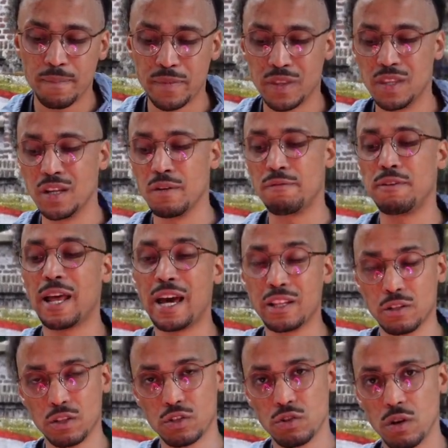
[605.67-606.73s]
The
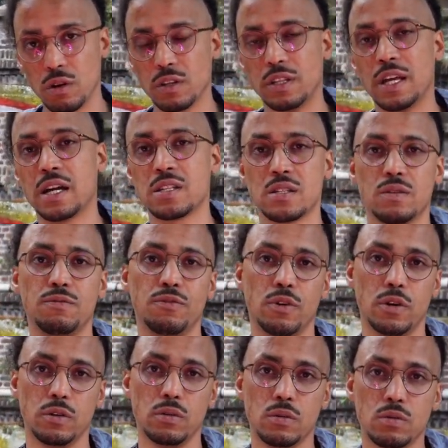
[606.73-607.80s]
flight controller does it
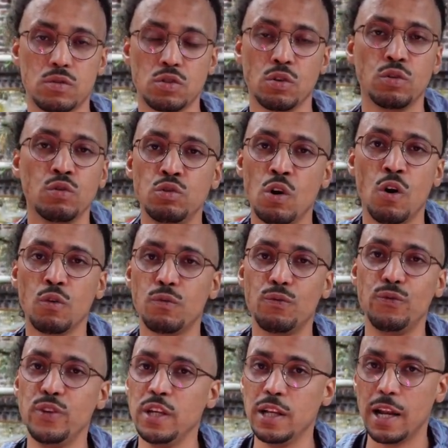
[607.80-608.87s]
for you. So you don't
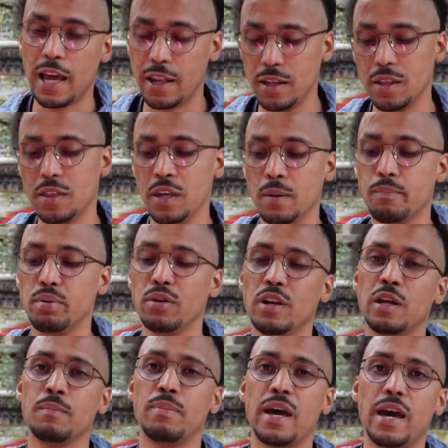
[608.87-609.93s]
feel anything
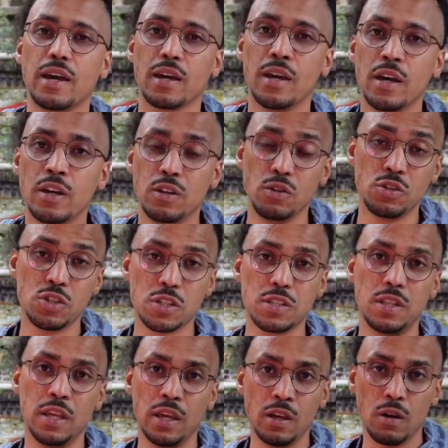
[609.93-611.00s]
pulling back. You
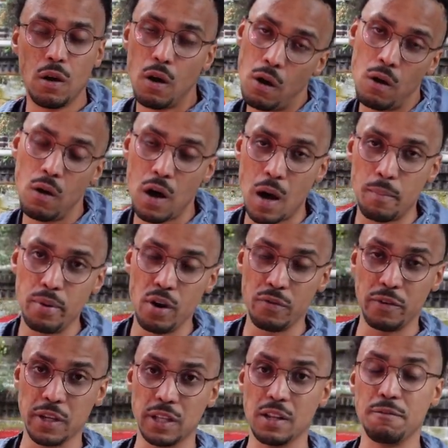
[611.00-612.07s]
just think, oh, I'm
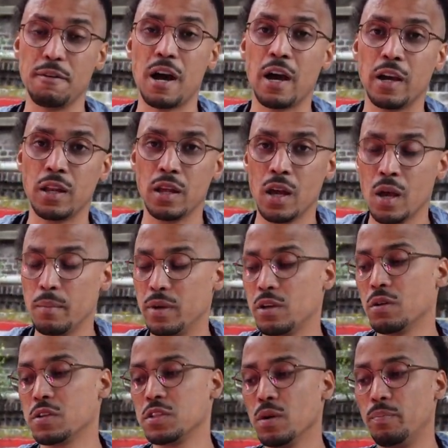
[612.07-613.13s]
perfectly fine
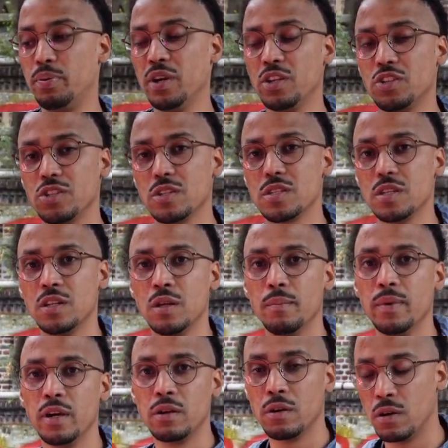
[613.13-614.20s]
because your pitch is in the
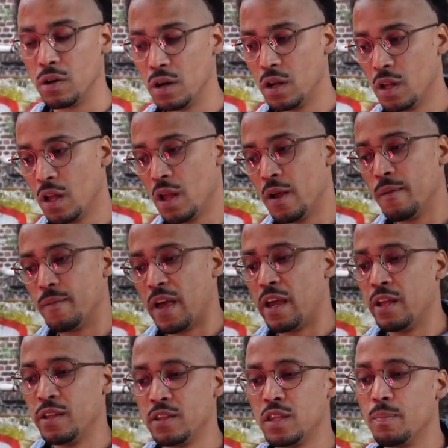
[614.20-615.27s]
middle
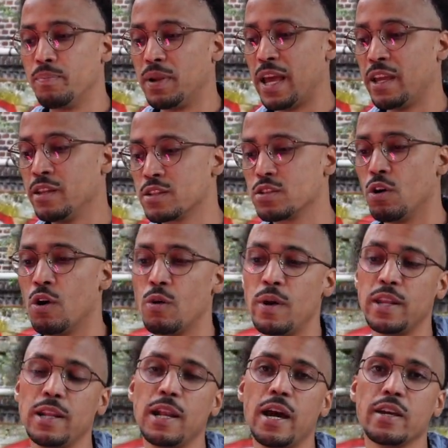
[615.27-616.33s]
and the plane is
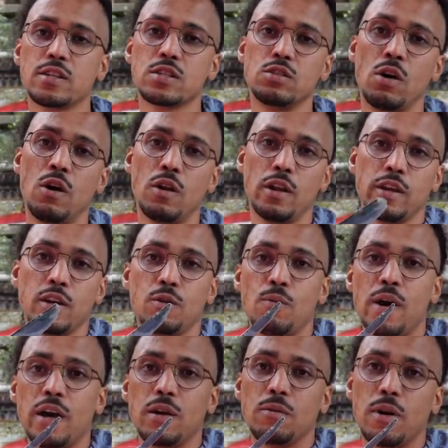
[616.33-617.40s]
already like stalling
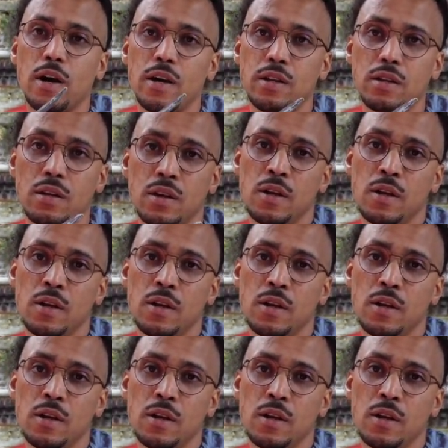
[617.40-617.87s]
away, right?